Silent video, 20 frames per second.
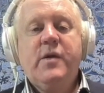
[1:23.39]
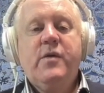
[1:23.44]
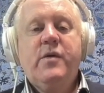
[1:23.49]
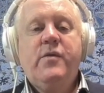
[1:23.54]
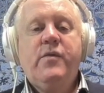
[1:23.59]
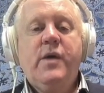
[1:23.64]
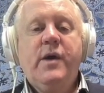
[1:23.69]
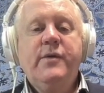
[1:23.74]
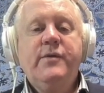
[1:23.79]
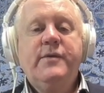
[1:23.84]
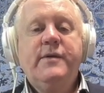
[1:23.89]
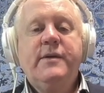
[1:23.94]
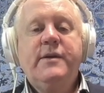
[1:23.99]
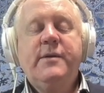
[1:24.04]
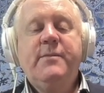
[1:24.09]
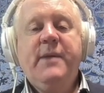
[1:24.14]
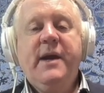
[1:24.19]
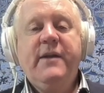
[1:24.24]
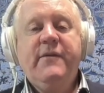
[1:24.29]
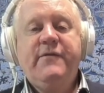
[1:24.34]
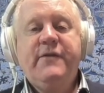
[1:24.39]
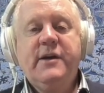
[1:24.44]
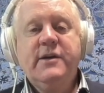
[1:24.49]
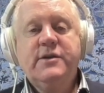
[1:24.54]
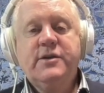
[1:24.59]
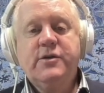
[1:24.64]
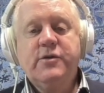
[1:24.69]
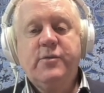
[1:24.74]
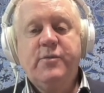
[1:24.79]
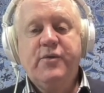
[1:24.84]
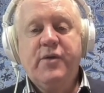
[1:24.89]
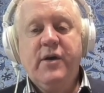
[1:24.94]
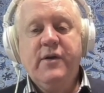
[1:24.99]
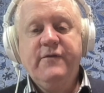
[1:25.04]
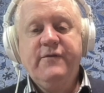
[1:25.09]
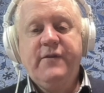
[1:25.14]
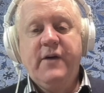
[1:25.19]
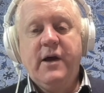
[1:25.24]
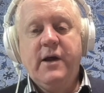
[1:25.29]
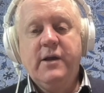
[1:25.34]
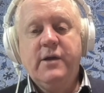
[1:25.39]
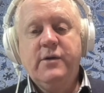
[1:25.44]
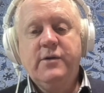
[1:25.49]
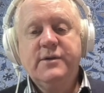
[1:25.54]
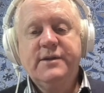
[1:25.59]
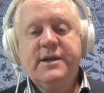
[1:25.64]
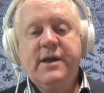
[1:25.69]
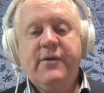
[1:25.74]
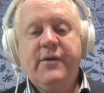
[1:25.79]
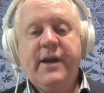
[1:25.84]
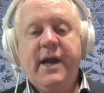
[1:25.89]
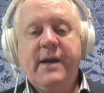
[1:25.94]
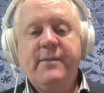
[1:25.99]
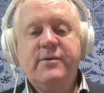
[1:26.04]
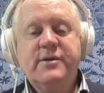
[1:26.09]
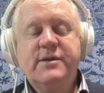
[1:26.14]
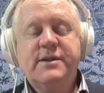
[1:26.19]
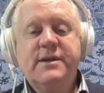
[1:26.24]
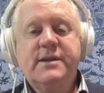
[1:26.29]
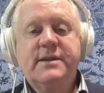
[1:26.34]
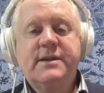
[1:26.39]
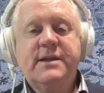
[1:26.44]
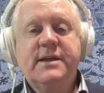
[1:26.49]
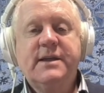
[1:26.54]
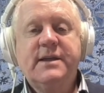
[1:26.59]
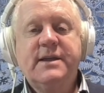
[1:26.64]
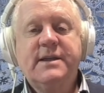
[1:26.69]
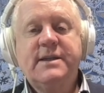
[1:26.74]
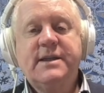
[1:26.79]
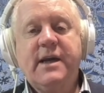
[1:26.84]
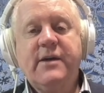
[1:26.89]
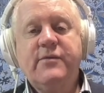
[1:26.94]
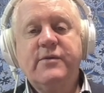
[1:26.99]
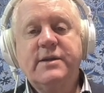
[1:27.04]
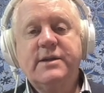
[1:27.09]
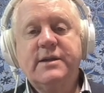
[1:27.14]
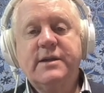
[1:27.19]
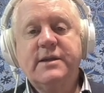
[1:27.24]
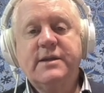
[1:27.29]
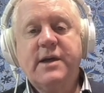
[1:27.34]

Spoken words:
quote, "The metafunctional profile also enables us to distinguish the